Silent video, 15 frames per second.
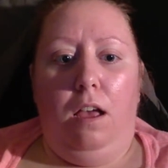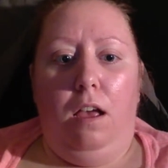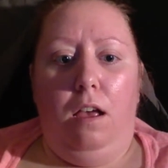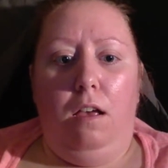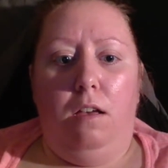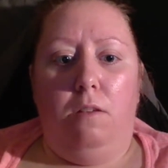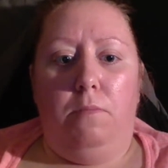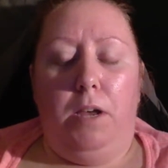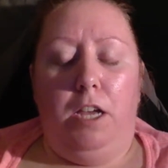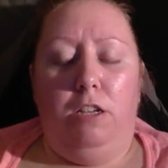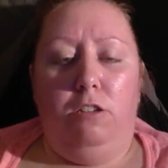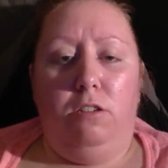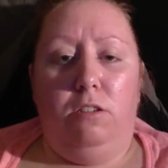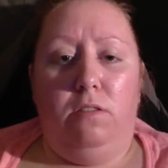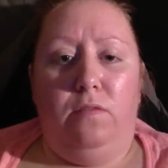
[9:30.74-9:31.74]
I
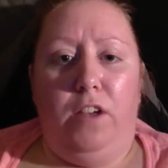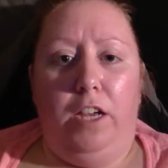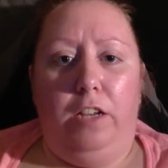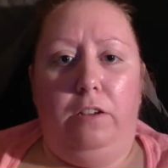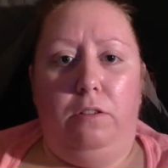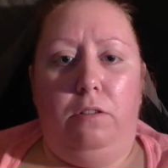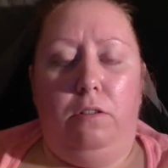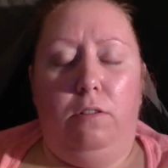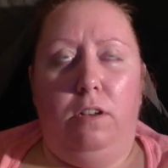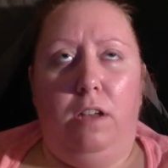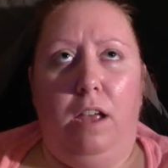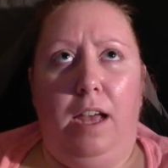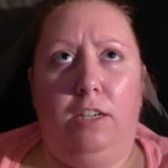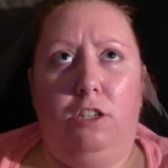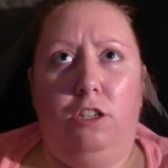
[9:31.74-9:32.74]
used Final.
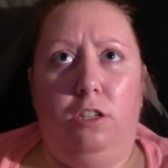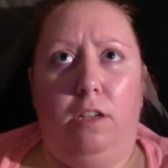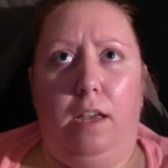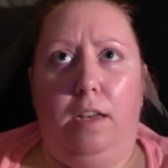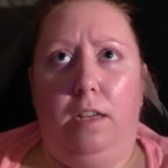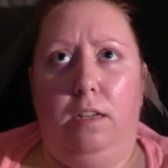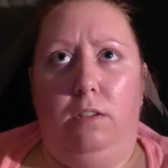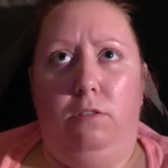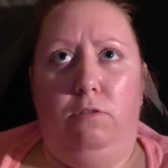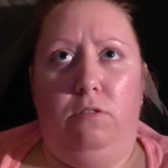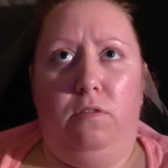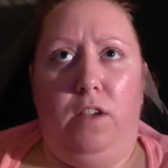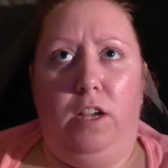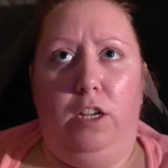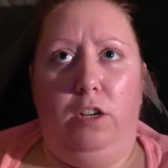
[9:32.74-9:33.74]
Actually, I didn't
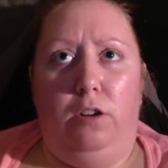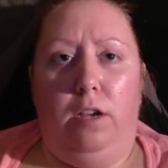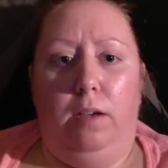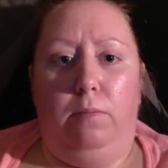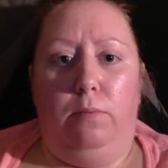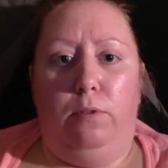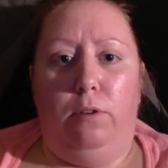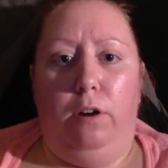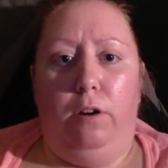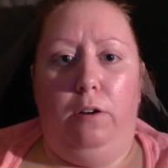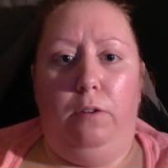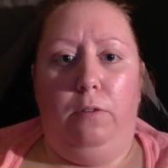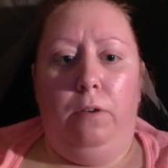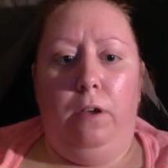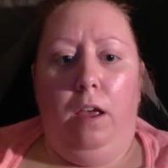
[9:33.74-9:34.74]
use Final Cut
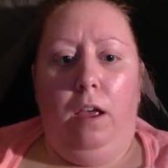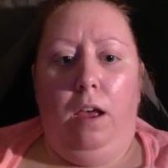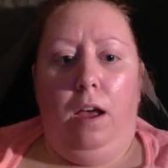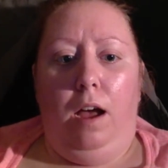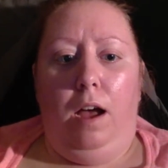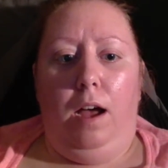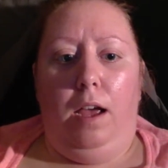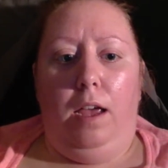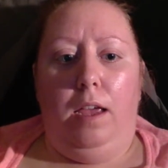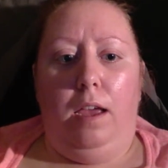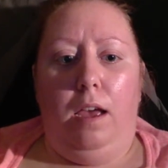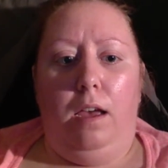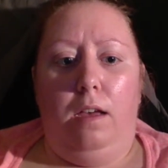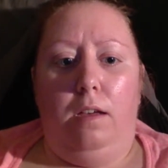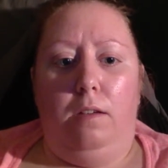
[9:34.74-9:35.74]
Pro. I
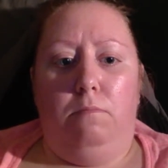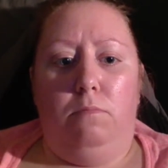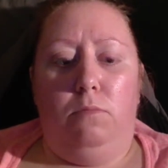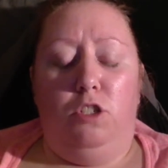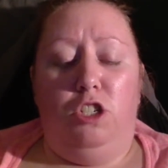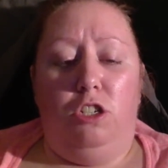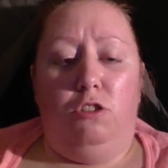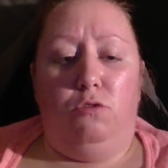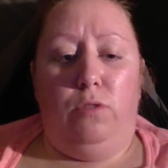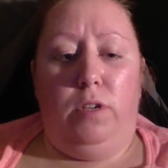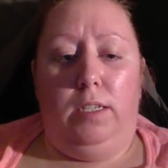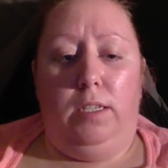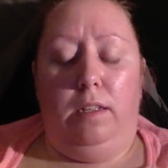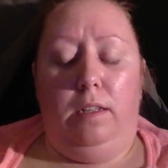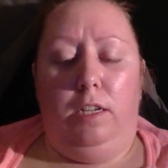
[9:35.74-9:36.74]
just
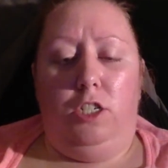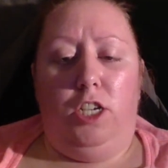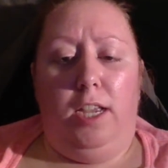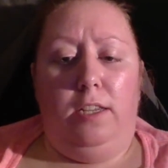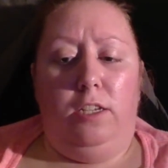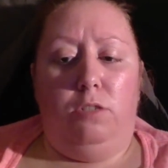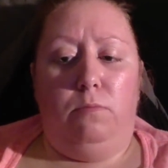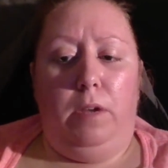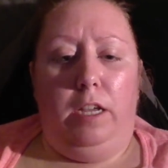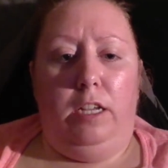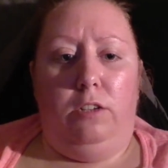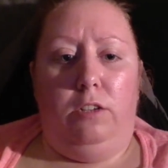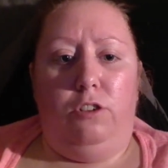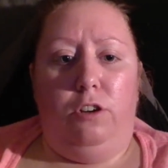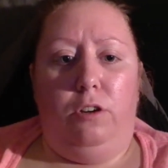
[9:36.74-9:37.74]
recently changed my
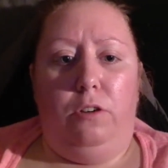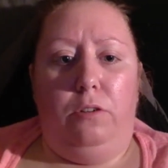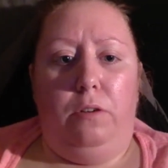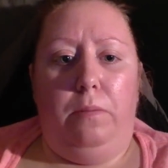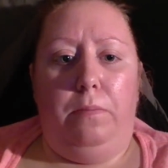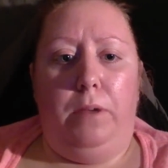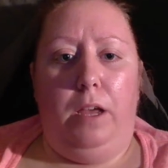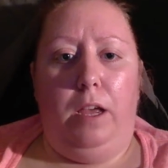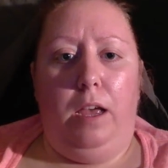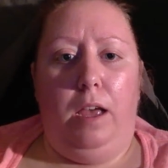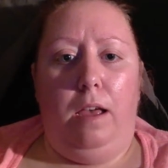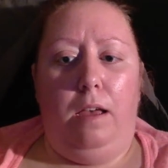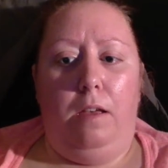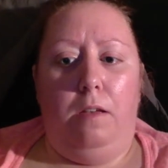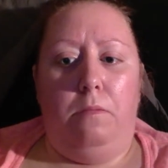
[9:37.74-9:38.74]
intro, but
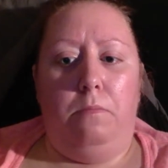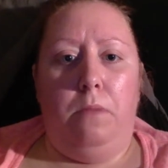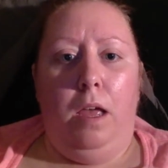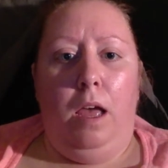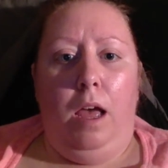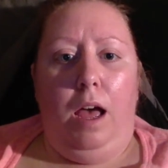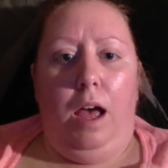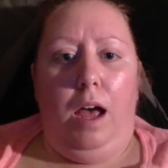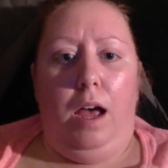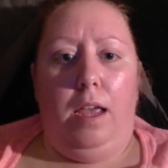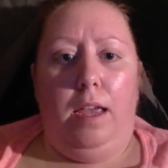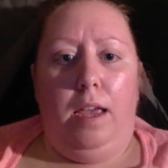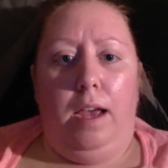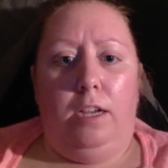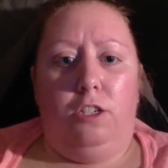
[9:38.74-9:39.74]

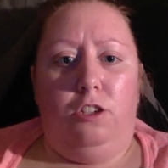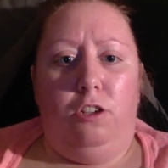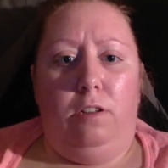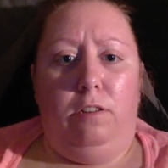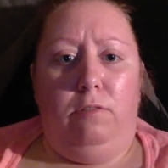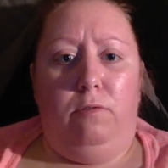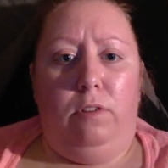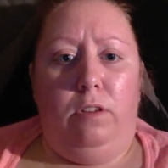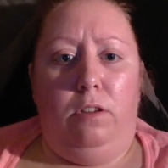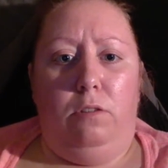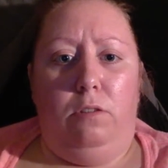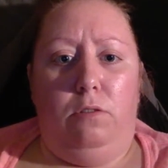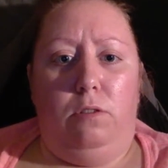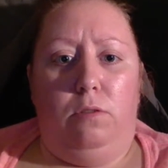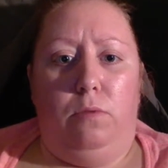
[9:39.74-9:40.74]
I actually
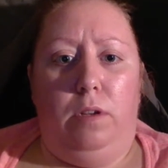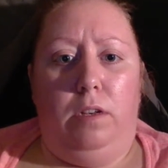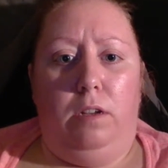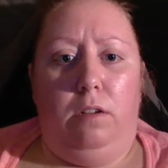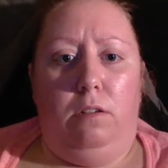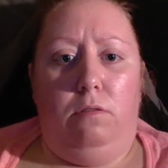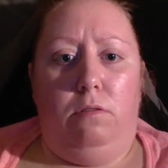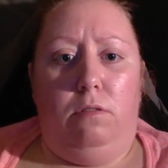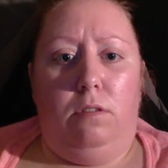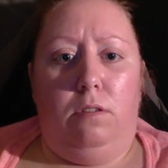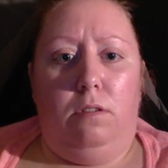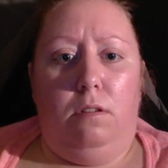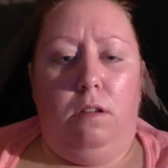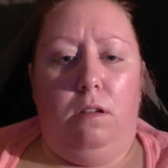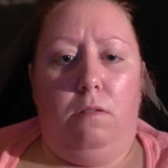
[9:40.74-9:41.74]
used Windows
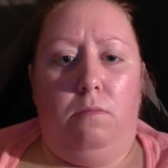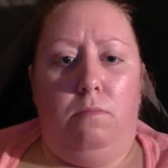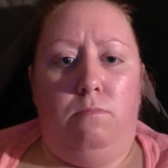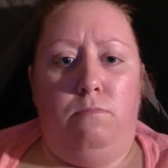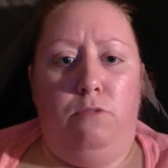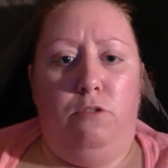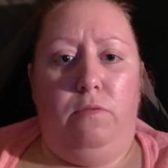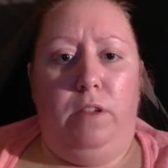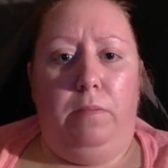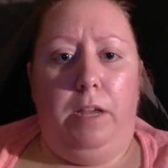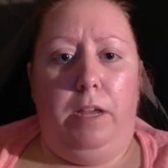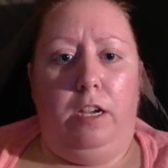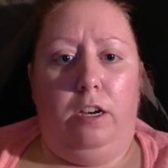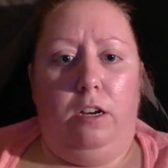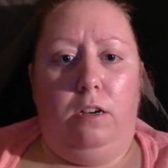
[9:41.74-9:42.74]
Movie
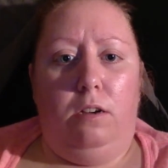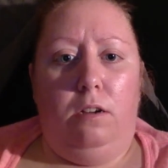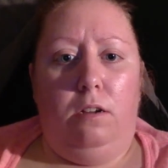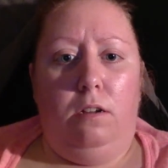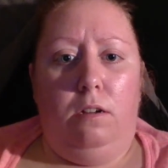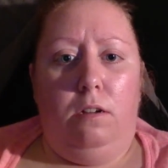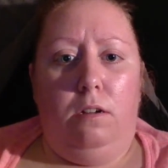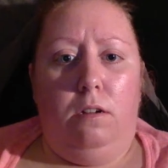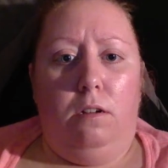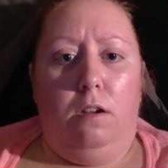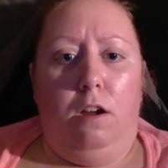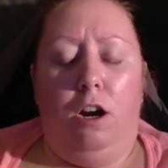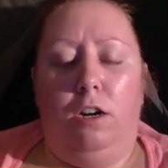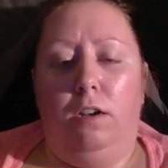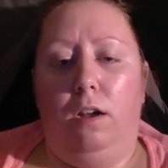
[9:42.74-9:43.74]
Maker,
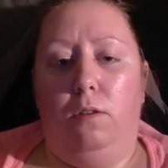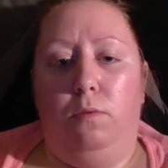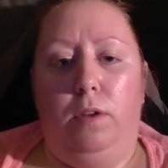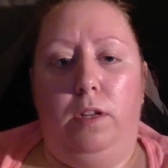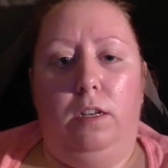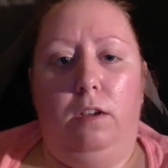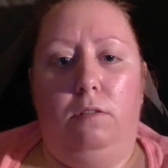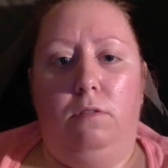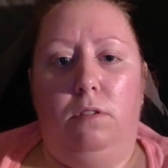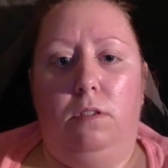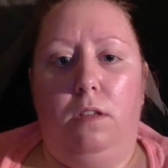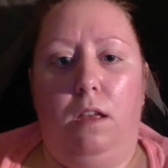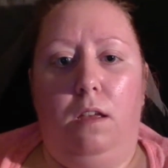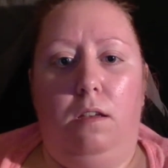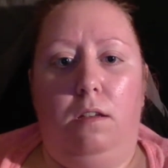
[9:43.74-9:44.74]
or not Windows,
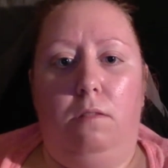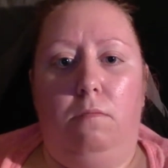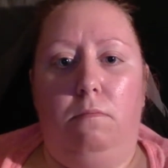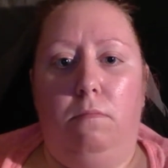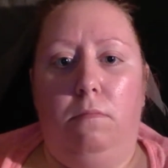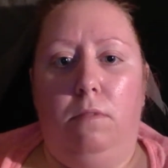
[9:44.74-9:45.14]
the